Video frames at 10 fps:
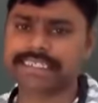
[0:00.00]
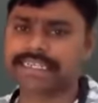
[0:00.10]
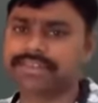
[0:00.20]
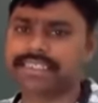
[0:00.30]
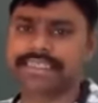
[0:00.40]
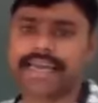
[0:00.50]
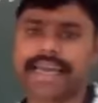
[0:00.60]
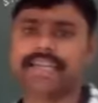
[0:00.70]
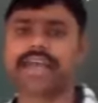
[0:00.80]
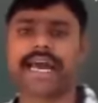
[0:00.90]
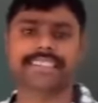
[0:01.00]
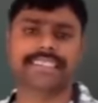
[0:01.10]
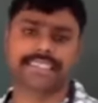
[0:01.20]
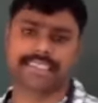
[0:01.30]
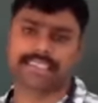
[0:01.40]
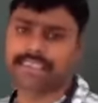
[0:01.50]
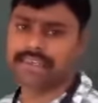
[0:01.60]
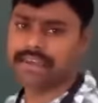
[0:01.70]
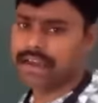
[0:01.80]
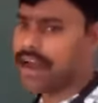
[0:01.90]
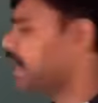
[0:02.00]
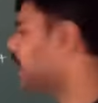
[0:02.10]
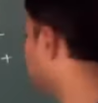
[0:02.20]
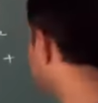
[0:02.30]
treated with dilute acids or